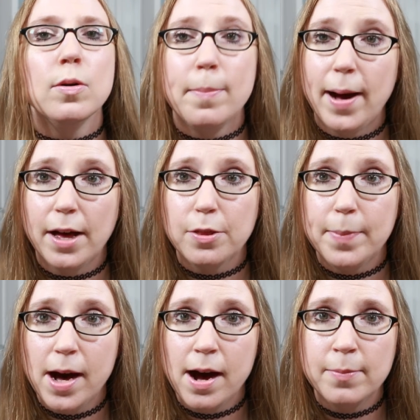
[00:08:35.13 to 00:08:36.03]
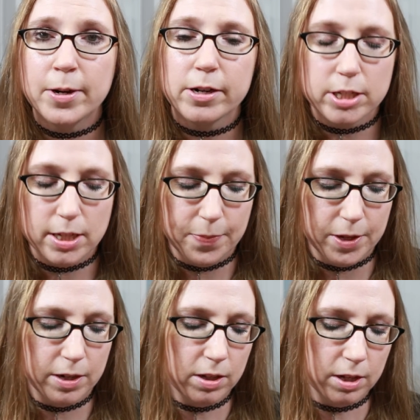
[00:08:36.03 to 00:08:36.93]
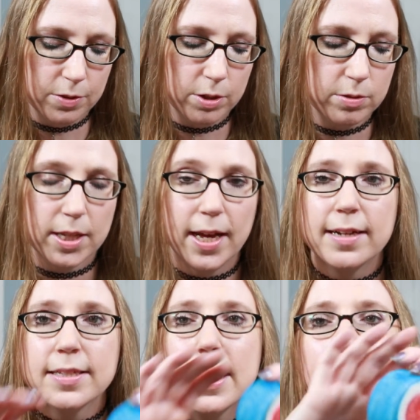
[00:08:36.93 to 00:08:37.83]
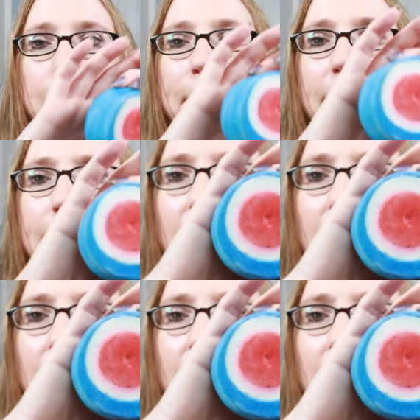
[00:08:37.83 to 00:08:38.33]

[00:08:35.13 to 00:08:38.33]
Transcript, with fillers: bath bomb or something along those lines. But